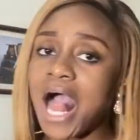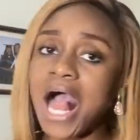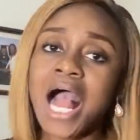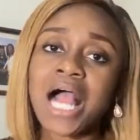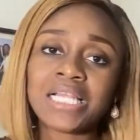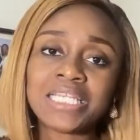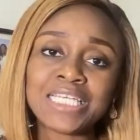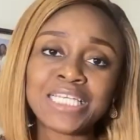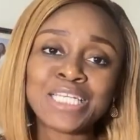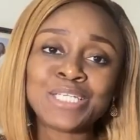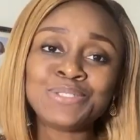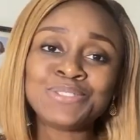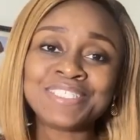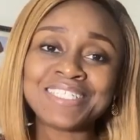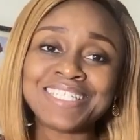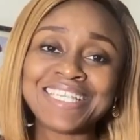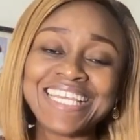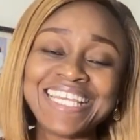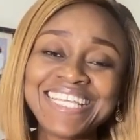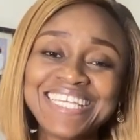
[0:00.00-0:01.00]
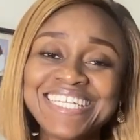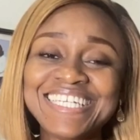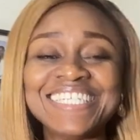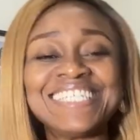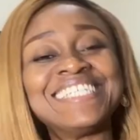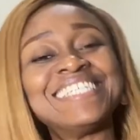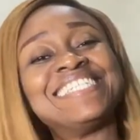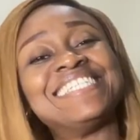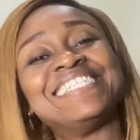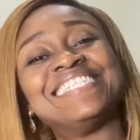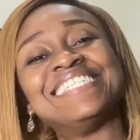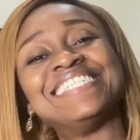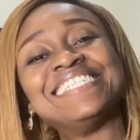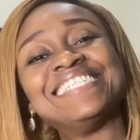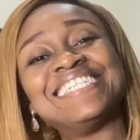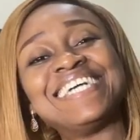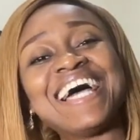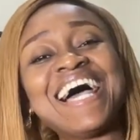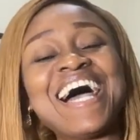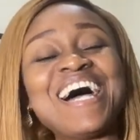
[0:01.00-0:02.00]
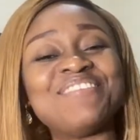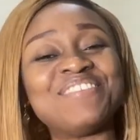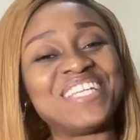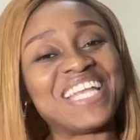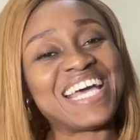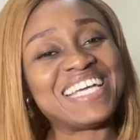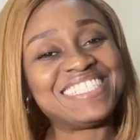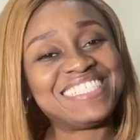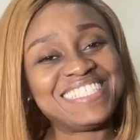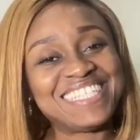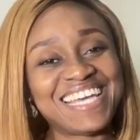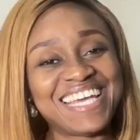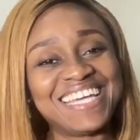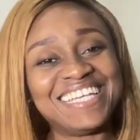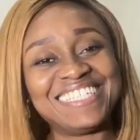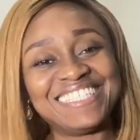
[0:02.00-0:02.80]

I'll include the link. Have a nice day.